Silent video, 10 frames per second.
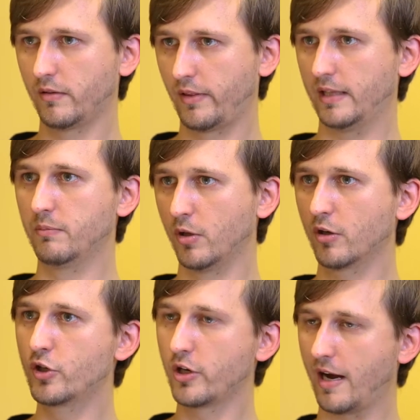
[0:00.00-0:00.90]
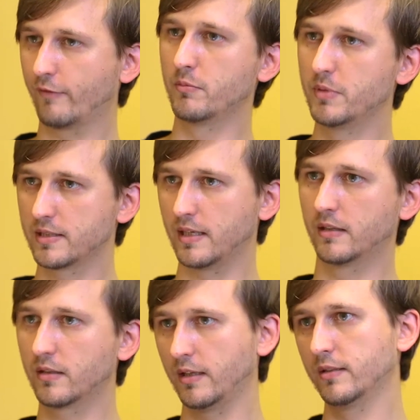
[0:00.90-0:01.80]
That block have to be
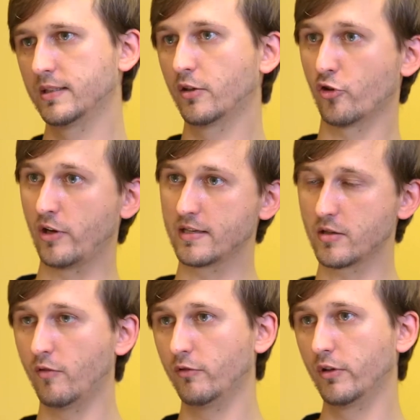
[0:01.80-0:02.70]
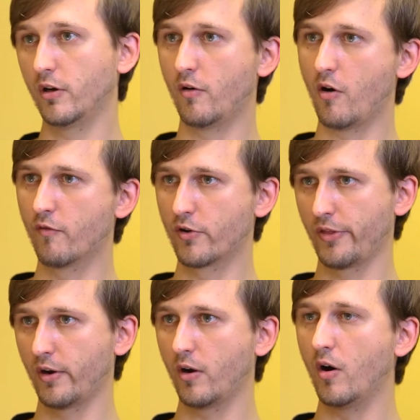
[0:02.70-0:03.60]
sent and synchronized
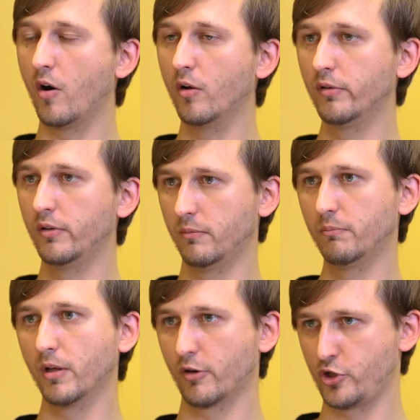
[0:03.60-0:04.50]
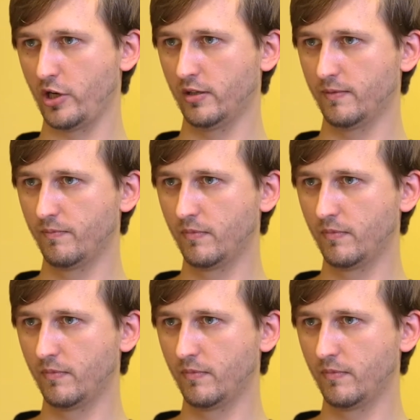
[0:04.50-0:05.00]
over the whole blockchain.